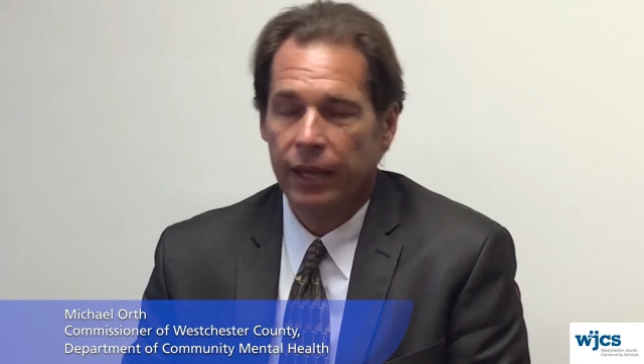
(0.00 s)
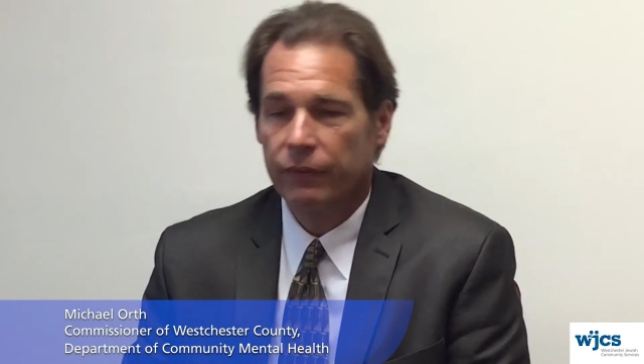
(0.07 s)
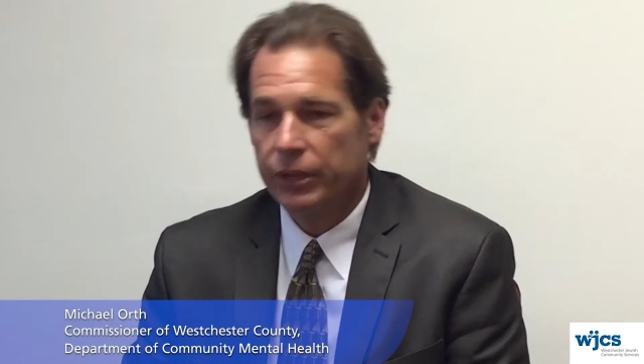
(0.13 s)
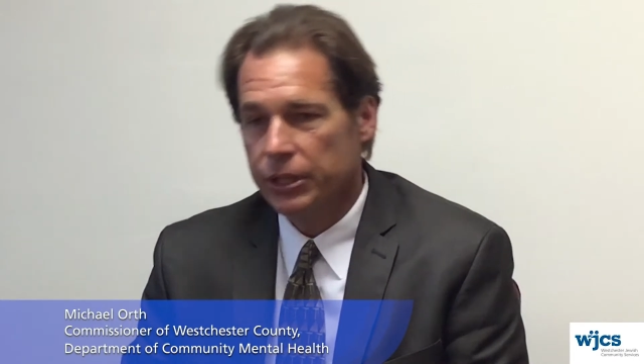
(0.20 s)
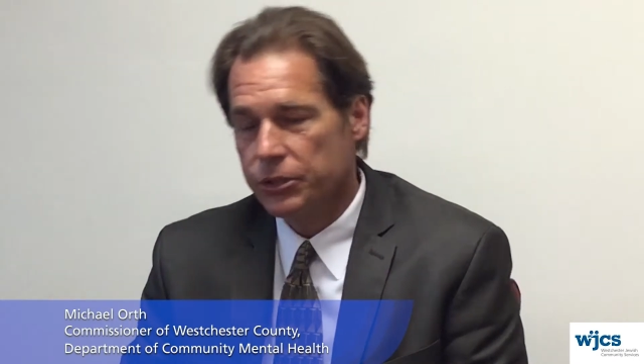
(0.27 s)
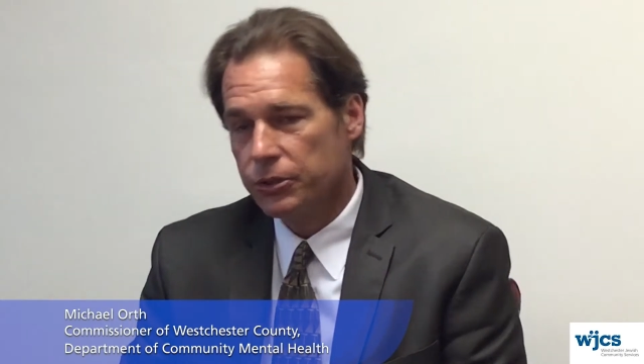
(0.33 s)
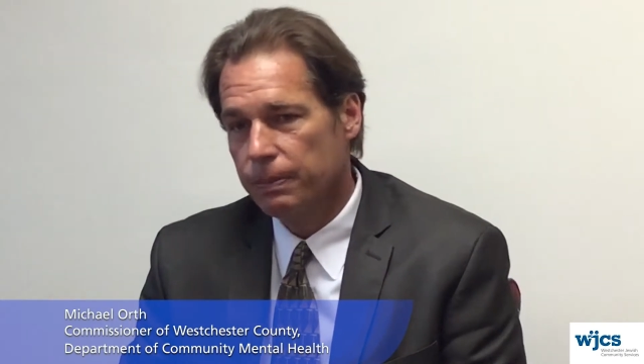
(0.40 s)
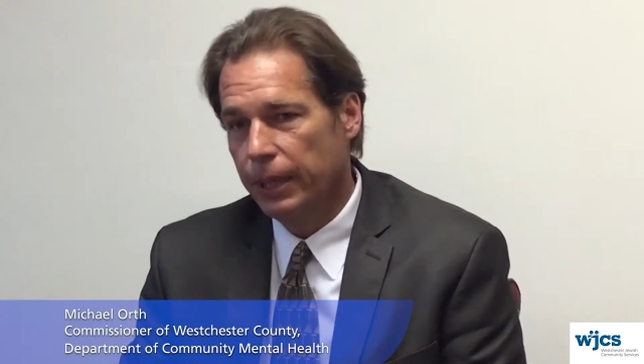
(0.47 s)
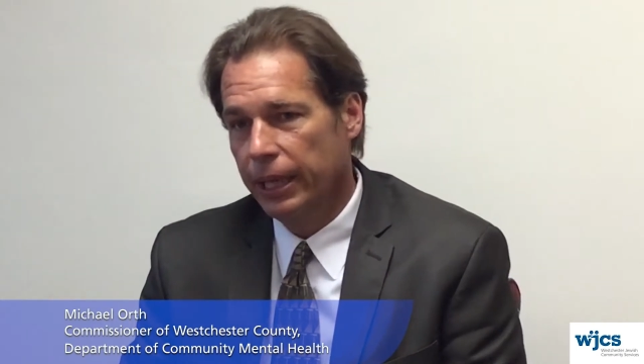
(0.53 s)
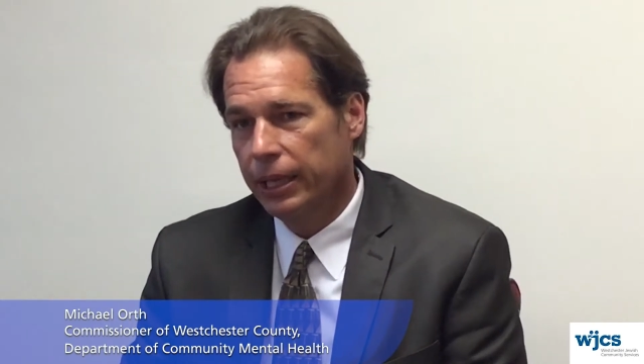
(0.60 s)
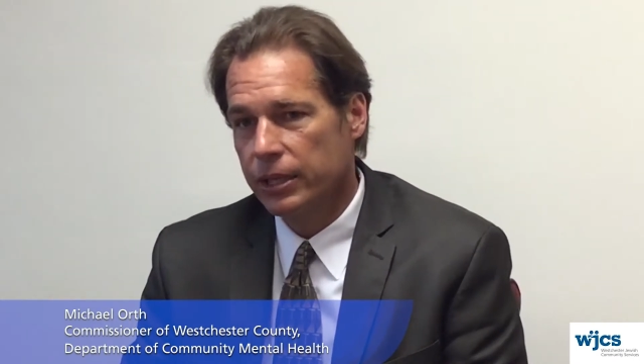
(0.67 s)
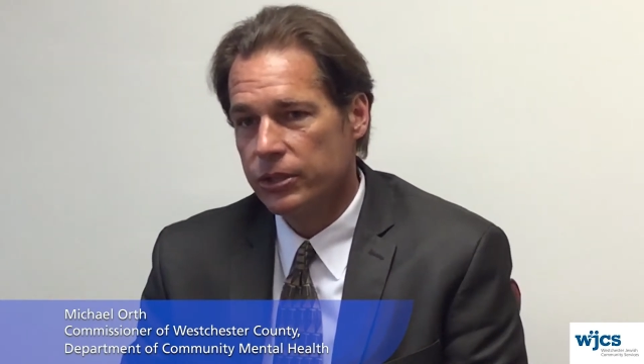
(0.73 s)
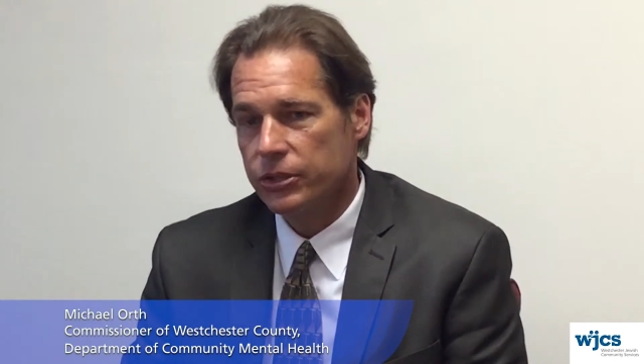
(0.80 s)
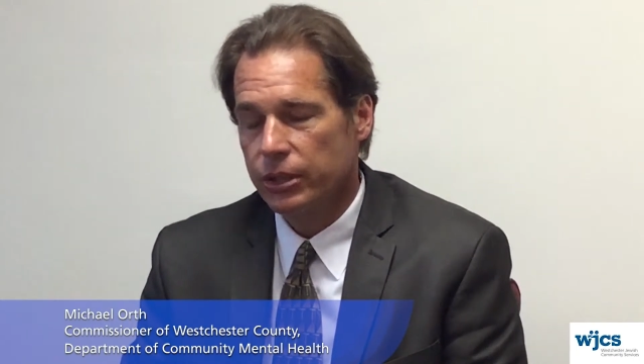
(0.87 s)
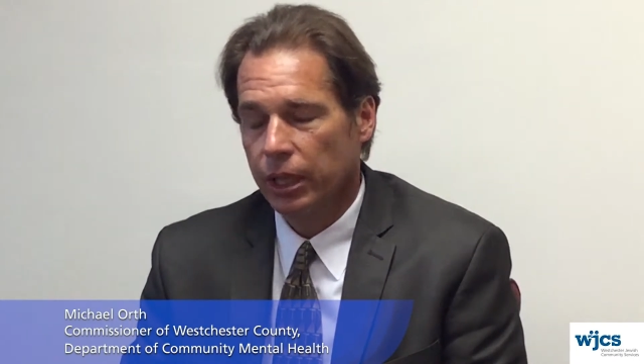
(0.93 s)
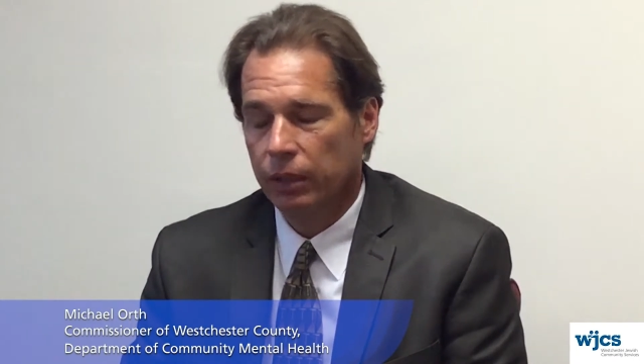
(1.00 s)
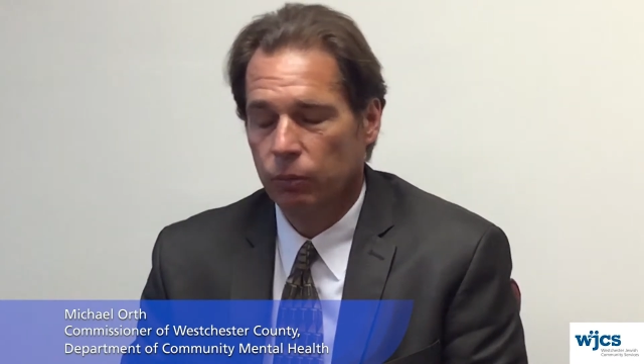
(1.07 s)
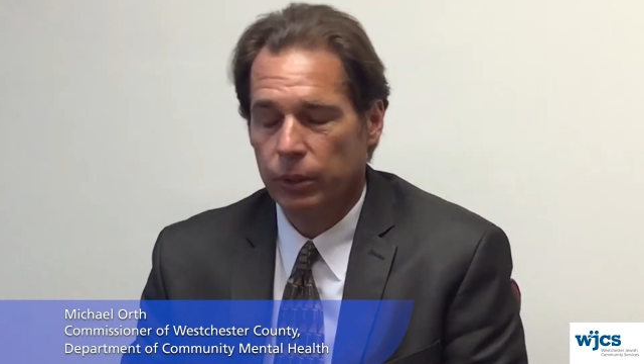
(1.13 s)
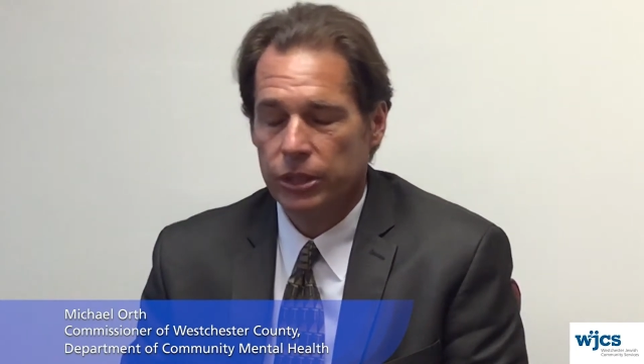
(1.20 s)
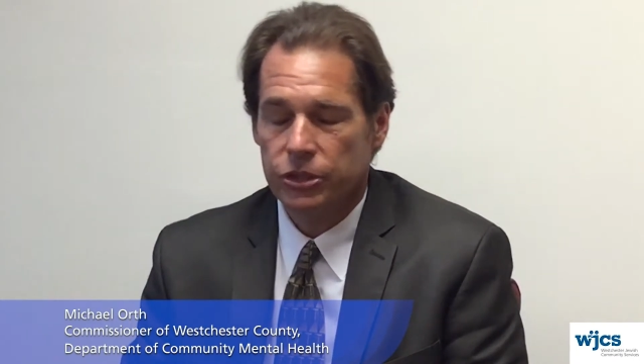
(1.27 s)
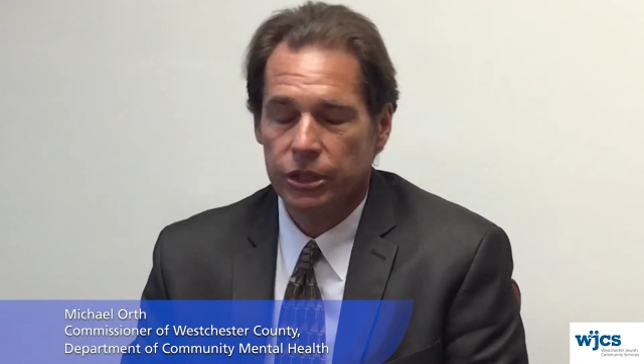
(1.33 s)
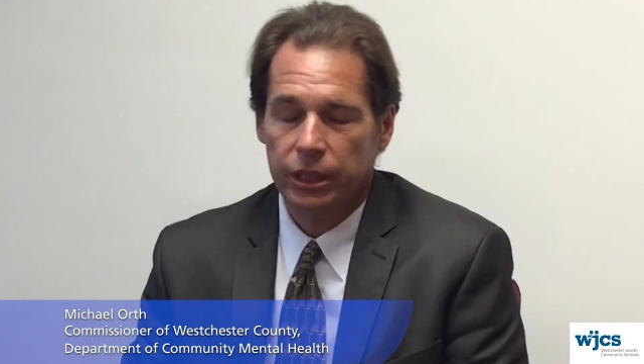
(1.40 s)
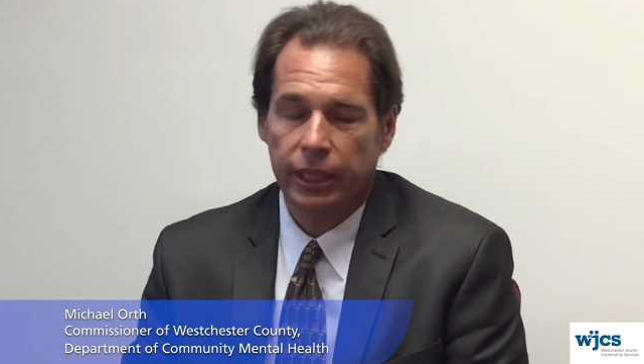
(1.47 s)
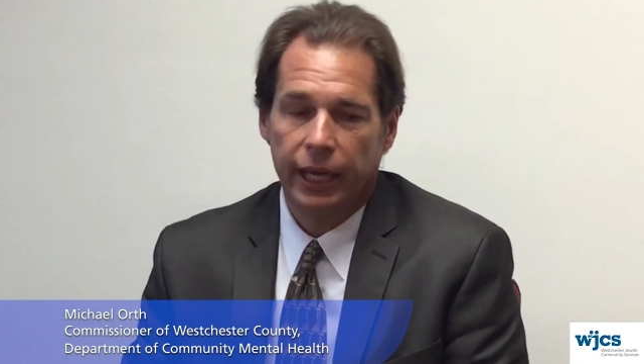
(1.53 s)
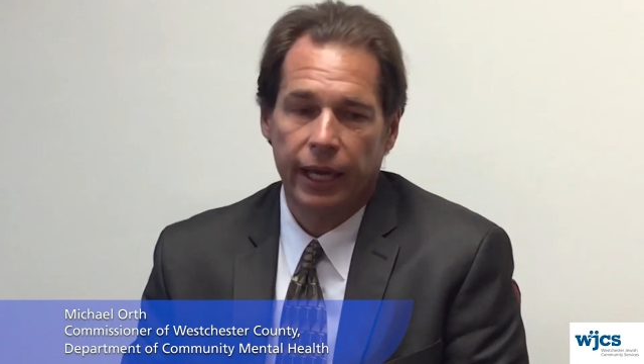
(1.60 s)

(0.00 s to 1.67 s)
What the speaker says: evidence-based and we see